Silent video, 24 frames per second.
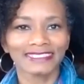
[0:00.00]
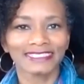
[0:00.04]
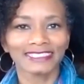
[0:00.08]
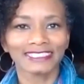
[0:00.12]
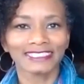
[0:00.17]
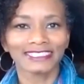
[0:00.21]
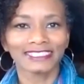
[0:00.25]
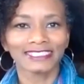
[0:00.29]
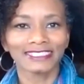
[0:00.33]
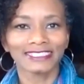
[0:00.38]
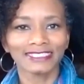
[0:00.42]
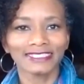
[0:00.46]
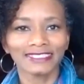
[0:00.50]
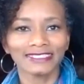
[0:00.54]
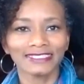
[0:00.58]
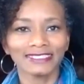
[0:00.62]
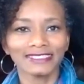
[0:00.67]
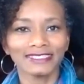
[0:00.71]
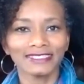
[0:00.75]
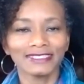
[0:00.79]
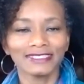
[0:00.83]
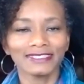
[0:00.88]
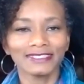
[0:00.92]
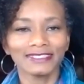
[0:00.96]

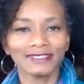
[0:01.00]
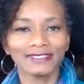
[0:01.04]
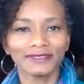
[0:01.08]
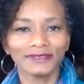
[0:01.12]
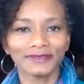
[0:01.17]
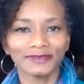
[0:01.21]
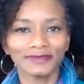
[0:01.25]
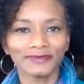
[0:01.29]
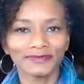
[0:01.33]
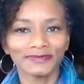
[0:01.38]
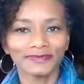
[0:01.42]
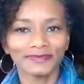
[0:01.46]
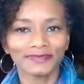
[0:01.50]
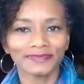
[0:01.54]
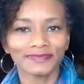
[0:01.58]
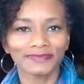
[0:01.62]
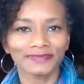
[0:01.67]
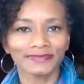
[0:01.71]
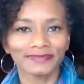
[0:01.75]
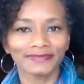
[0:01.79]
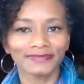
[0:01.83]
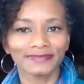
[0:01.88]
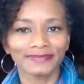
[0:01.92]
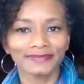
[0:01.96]

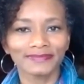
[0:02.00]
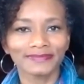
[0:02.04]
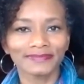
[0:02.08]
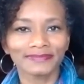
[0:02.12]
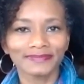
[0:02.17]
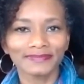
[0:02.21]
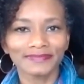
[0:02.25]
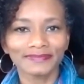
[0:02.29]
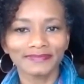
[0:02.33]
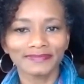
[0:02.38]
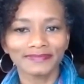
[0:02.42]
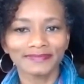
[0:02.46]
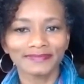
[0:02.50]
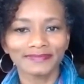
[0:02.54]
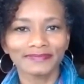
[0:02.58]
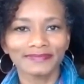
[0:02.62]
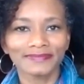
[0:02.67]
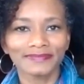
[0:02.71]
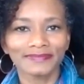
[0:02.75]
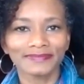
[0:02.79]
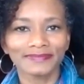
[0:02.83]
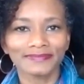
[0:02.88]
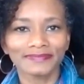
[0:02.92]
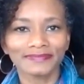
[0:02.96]

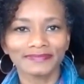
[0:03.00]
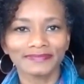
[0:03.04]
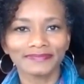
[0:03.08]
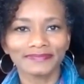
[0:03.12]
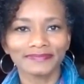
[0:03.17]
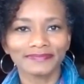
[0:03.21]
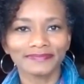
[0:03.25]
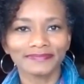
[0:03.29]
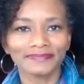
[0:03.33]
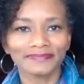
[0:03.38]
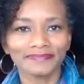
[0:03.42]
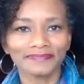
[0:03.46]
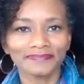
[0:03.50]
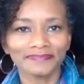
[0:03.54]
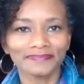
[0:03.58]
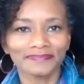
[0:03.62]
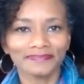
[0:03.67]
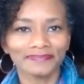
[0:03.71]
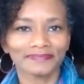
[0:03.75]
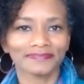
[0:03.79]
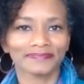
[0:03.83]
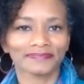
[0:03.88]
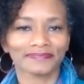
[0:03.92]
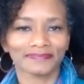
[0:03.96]

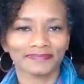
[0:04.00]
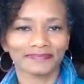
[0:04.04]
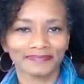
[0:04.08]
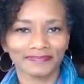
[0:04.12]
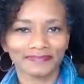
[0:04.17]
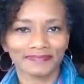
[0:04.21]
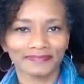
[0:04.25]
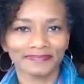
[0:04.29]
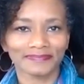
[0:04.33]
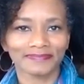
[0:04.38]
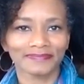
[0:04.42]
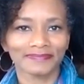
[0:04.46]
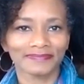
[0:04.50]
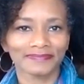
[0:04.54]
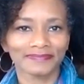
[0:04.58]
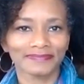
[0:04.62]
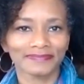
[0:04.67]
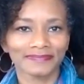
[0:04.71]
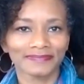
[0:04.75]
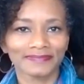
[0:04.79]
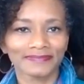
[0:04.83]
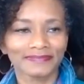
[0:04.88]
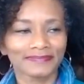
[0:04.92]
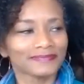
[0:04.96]

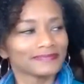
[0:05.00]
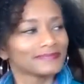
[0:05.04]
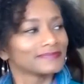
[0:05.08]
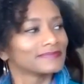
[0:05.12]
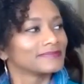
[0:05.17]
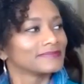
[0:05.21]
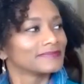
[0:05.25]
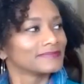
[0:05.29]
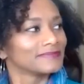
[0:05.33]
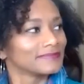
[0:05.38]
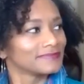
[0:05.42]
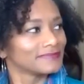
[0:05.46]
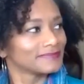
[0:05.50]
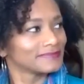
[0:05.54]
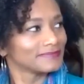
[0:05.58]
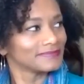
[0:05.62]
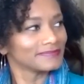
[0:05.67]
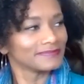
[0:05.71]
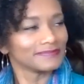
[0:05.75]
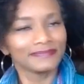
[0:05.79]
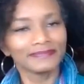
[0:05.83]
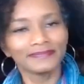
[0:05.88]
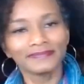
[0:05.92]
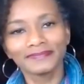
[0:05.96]

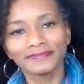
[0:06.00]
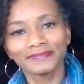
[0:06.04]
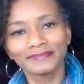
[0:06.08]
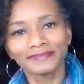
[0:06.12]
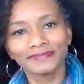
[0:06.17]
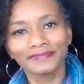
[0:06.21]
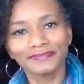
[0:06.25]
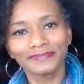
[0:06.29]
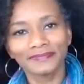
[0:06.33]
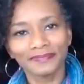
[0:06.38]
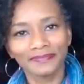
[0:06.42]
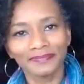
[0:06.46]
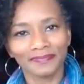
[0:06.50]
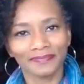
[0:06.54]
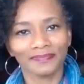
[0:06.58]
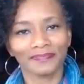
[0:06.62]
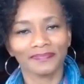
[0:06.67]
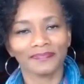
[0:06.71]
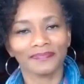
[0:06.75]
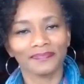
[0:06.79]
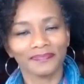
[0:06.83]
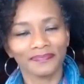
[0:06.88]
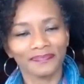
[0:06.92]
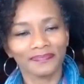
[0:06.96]

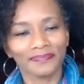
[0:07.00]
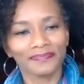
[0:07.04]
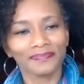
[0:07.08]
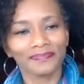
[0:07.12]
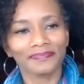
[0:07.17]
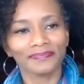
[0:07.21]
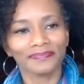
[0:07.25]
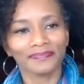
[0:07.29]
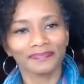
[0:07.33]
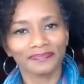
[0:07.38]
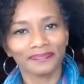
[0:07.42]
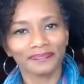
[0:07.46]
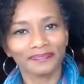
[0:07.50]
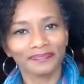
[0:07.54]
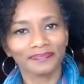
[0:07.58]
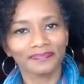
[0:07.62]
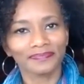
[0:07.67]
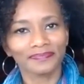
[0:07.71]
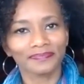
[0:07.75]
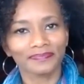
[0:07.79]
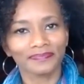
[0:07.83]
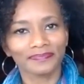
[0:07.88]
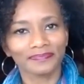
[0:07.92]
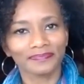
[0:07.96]
The person shown says nothing.